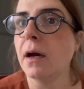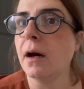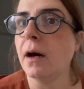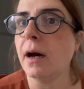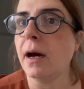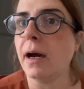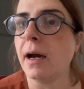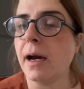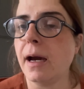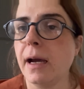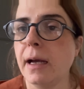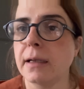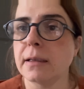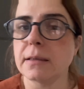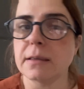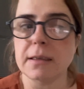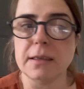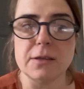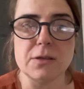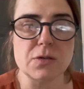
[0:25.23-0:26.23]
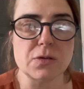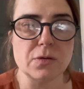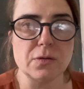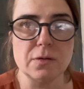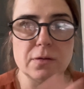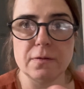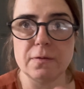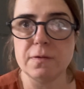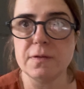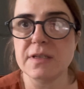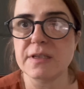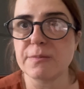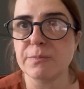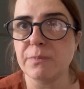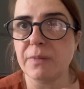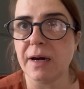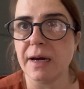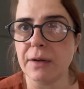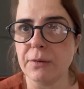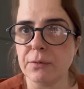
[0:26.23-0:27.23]
and it sort of
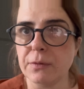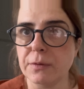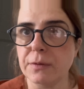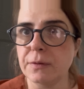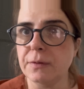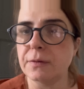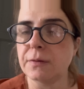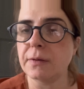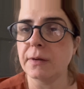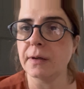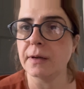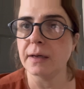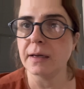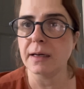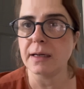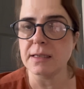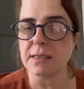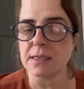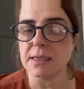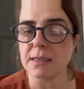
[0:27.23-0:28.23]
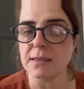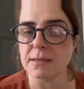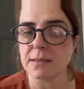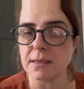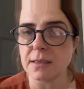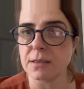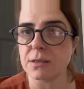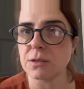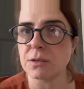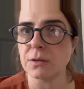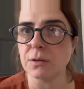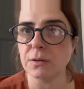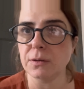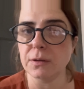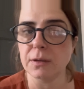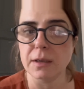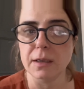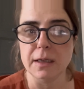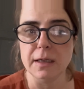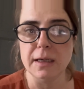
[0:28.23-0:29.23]
spiraled as these things do.
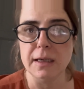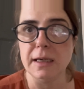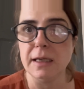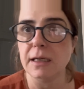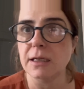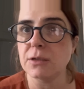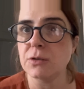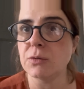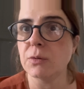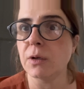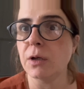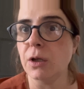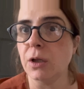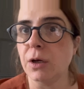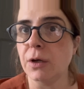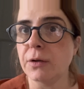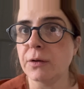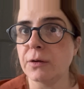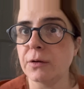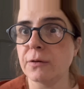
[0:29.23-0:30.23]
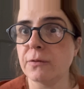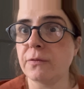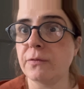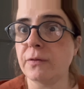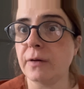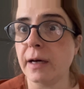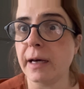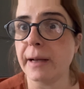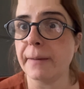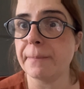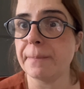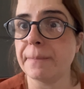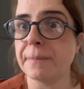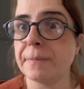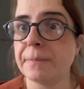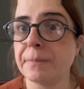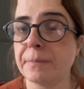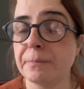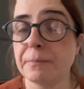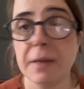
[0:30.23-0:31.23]
Into a lot of
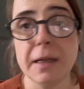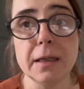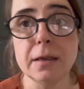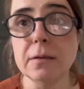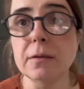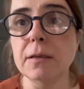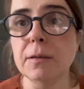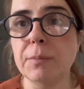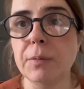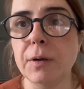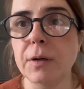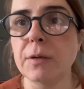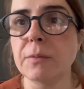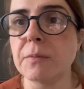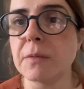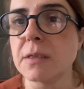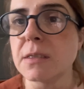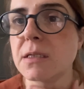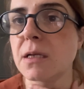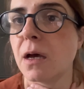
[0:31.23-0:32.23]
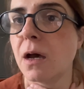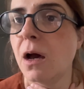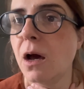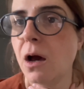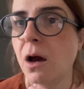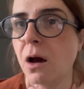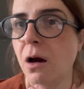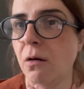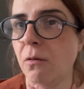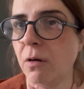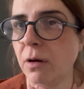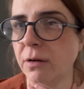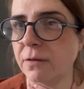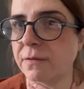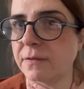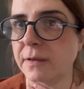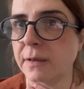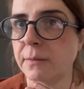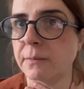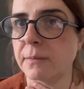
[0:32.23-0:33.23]
medical appointments. One
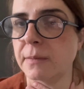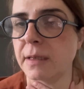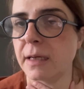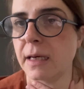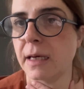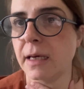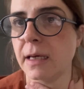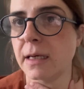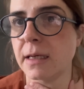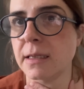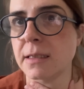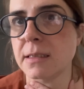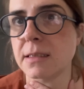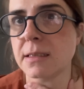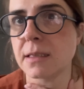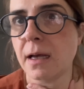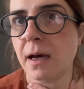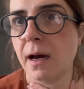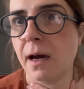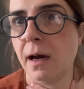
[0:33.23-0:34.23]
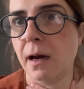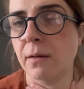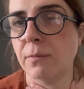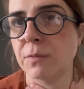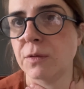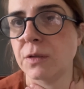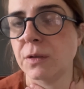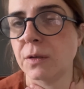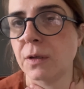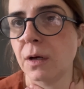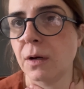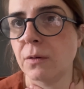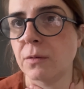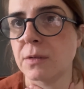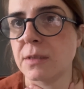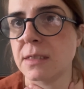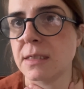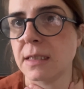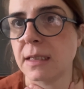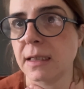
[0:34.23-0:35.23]
of them is to go
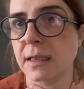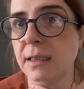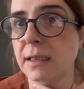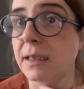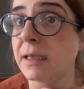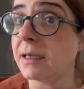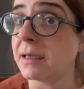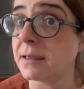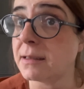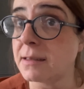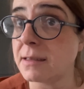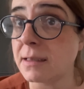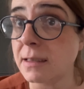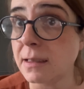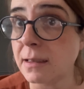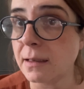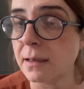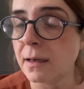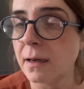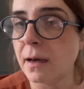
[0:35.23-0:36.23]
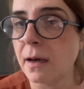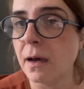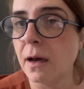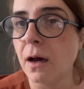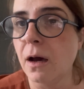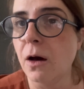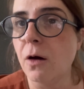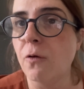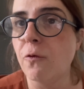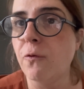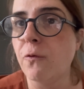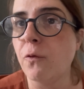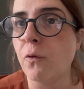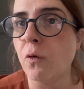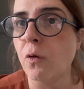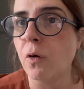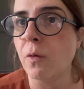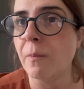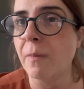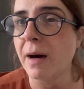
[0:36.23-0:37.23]
and see an ENT
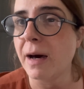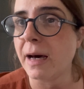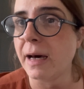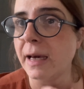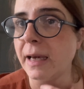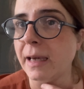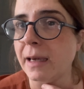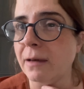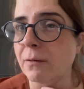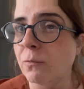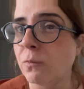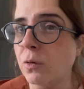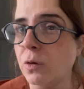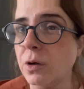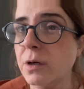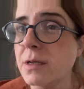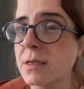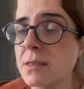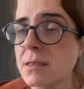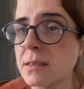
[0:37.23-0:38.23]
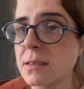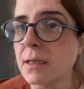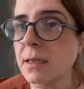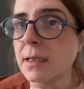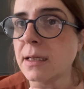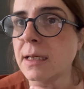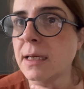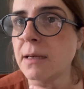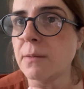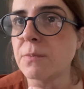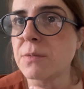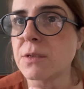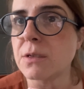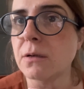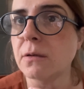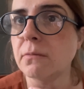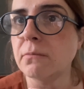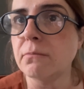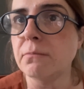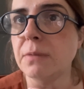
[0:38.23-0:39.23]
for my voice that keeps
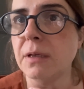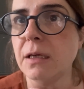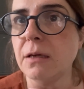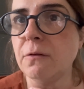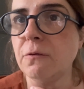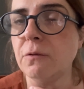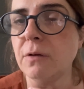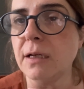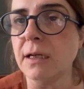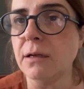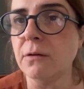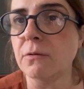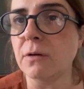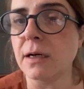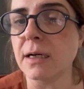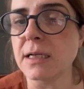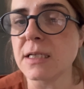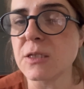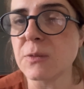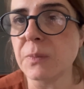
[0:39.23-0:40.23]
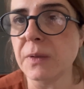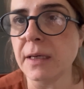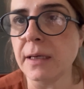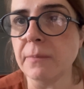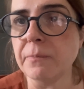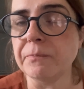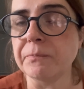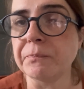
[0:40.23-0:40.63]
on being really raspy